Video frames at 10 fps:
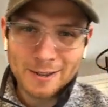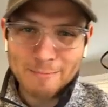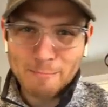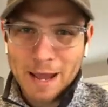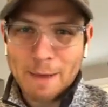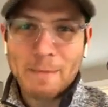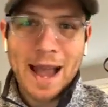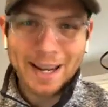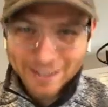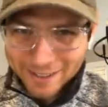May
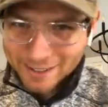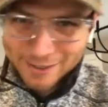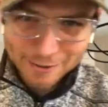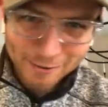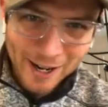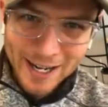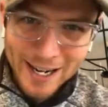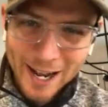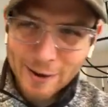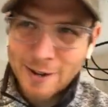Madness right
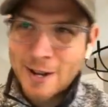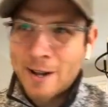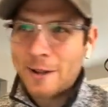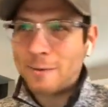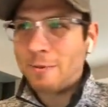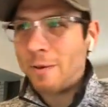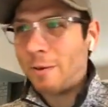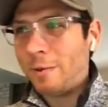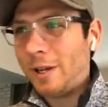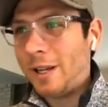now. There's
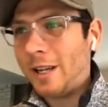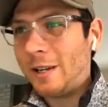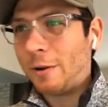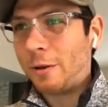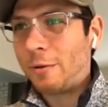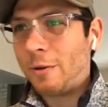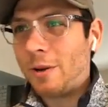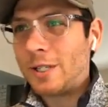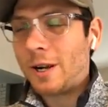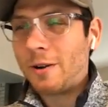probably, you throw
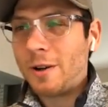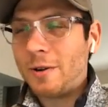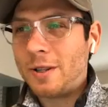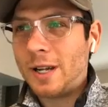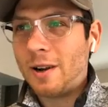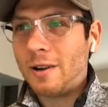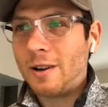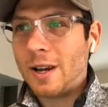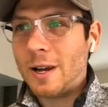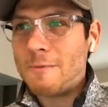Ontario in
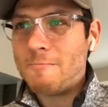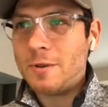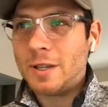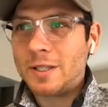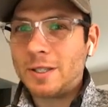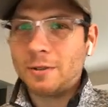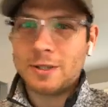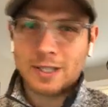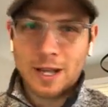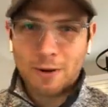there, being still in
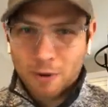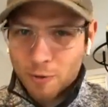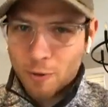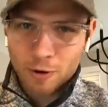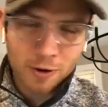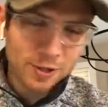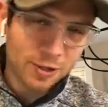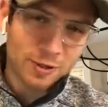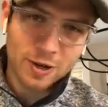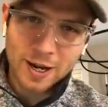stay-at-home orders
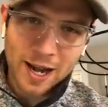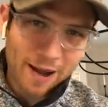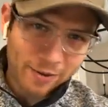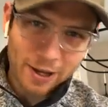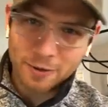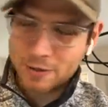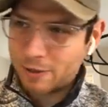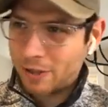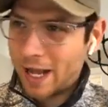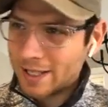and trying to navigate through some
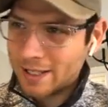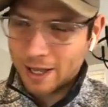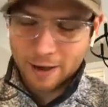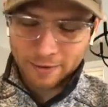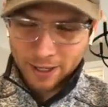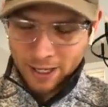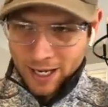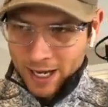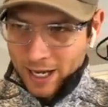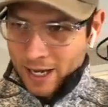of that stuff.
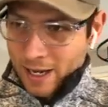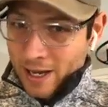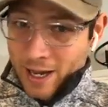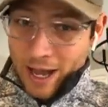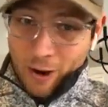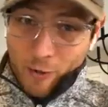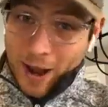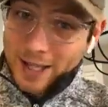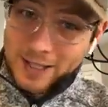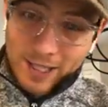Out
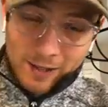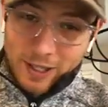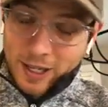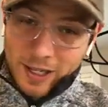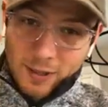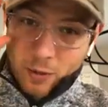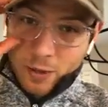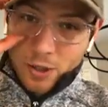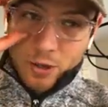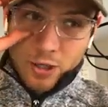west, sounds like you get some more
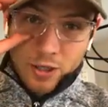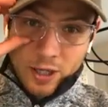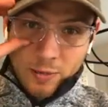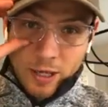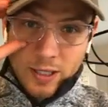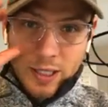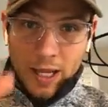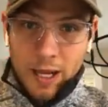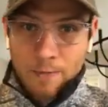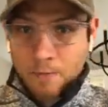restrictions coming in
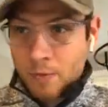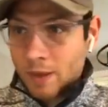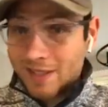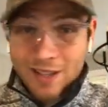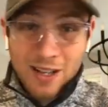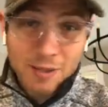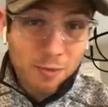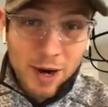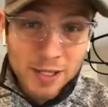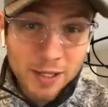today. It's not
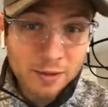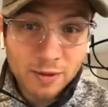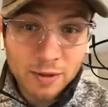surprising.